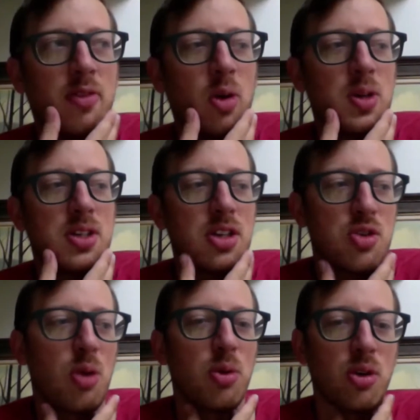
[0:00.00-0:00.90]
always had
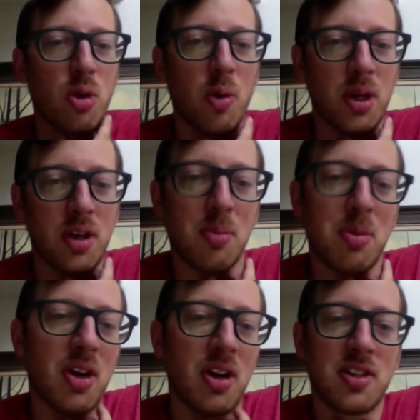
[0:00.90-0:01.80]
trouble growing a good
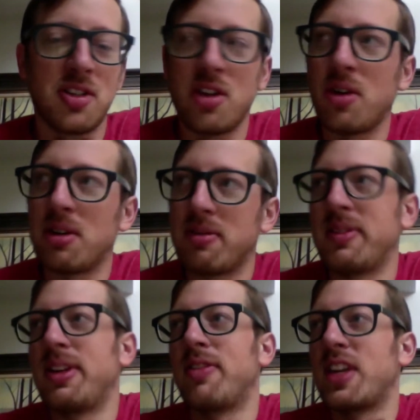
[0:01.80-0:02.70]
beard, so
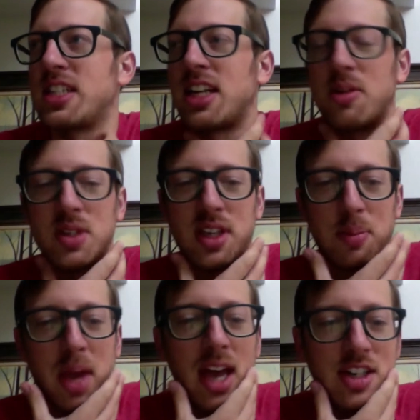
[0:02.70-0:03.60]
if I did, it was
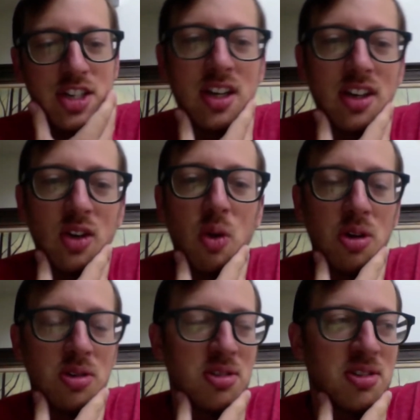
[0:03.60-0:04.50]
like patchy and
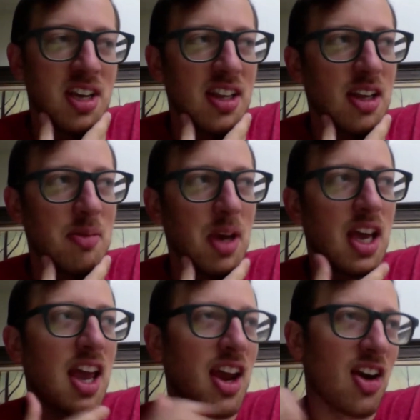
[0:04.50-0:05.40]
gross. And
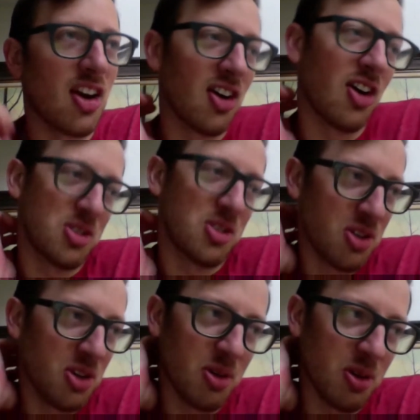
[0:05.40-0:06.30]
my hair
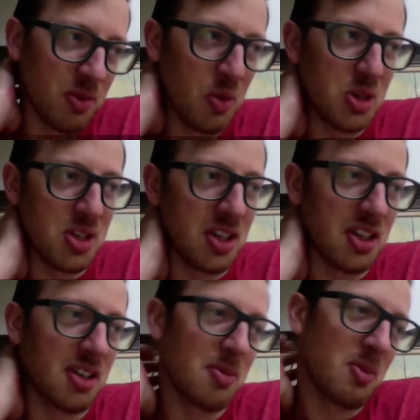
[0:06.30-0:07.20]
also,
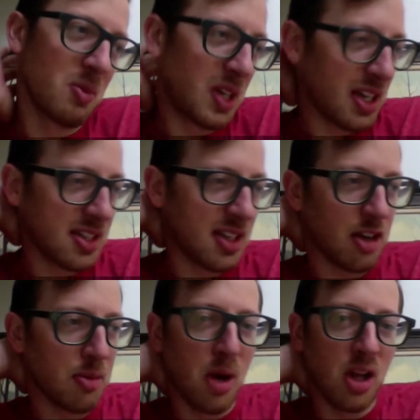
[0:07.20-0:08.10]
unfortunately, gets
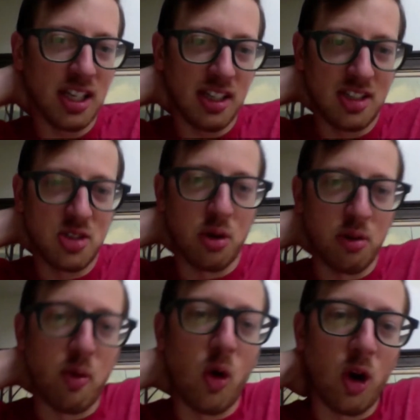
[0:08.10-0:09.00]
like a mullet sort
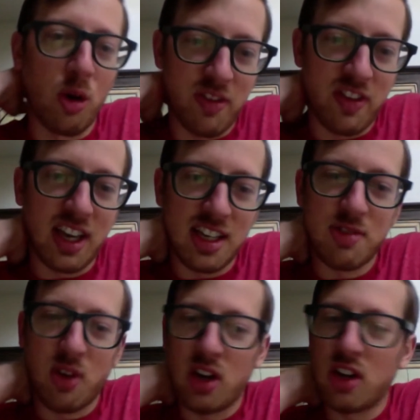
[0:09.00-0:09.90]
of form if it
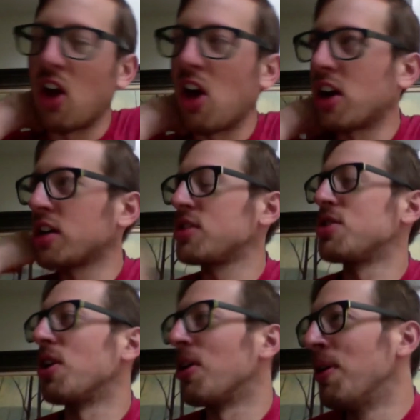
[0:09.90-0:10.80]
gets very long. So